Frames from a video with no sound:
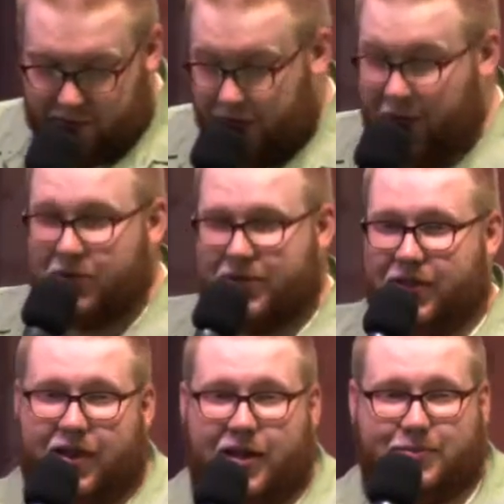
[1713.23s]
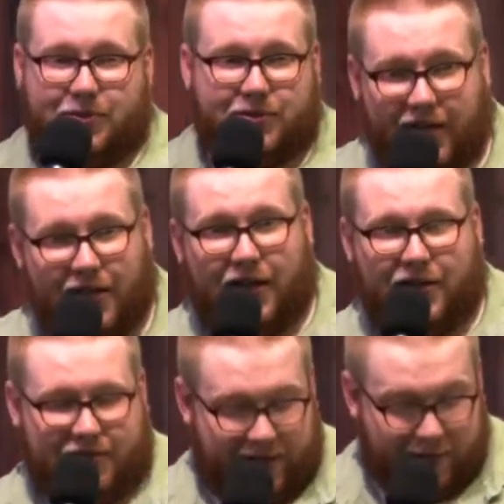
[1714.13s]
Well, most of the Gospels say a
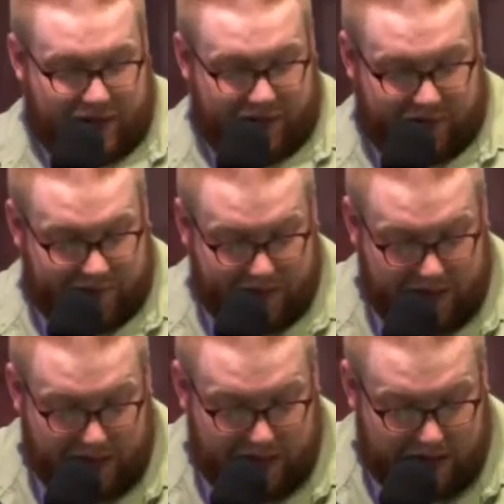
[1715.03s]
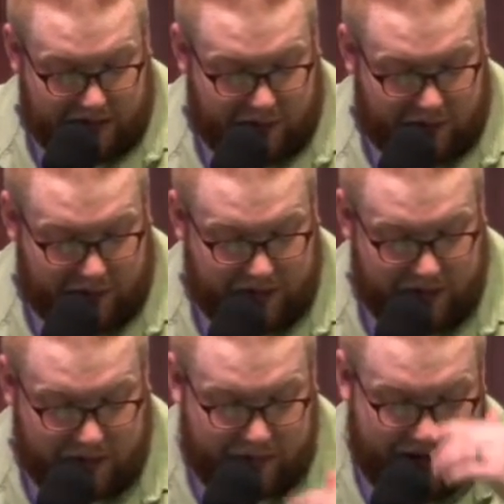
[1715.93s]
lot of the same stuff. So I'm going to
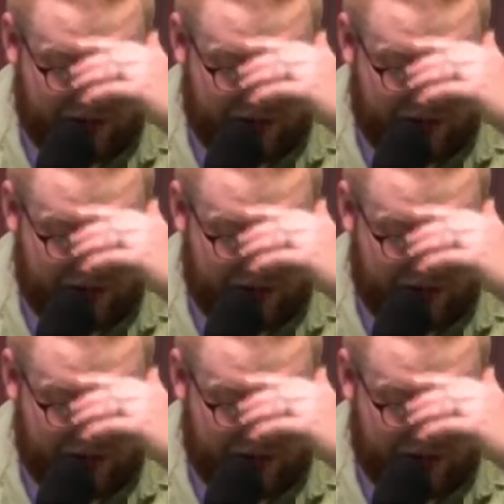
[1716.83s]
read you